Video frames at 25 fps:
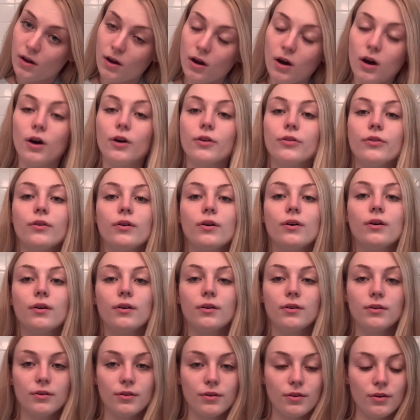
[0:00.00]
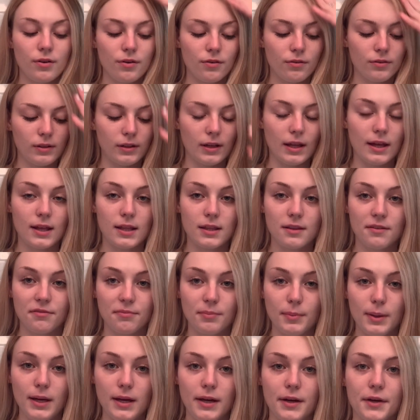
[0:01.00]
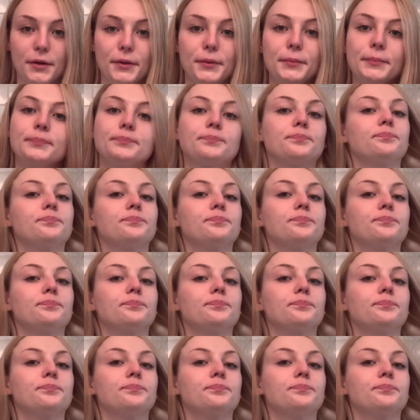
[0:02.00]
on the length of my hair,